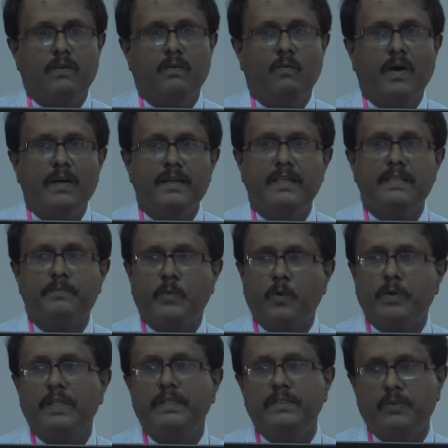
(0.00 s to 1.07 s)
One is
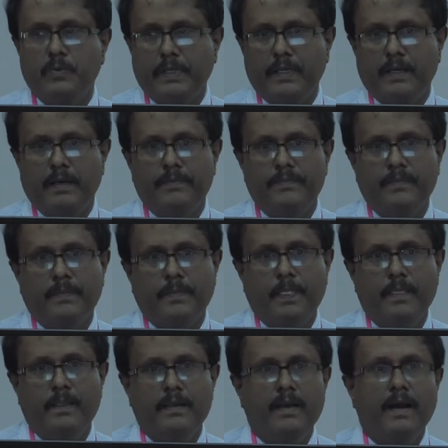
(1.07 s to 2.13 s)
proteinuria,
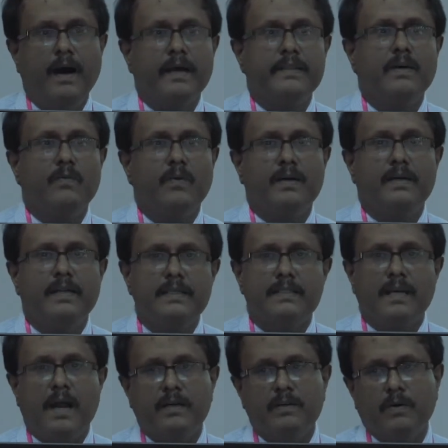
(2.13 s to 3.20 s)
other one is
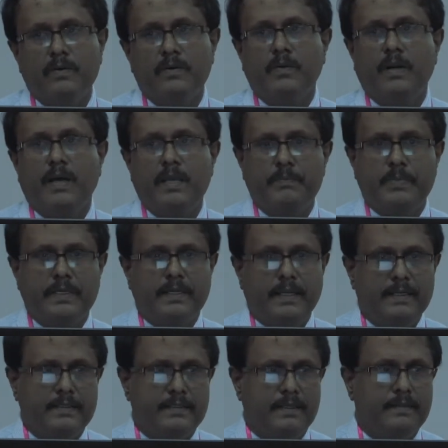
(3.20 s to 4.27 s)
uncontrolled
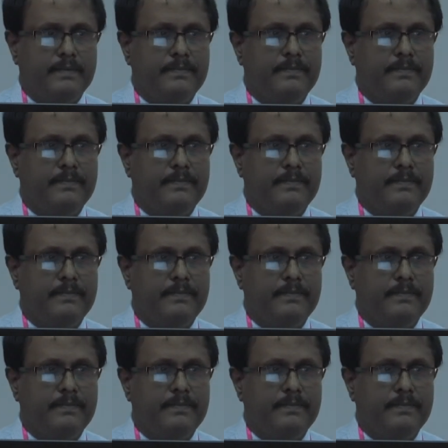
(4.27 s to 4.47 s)
hypertension.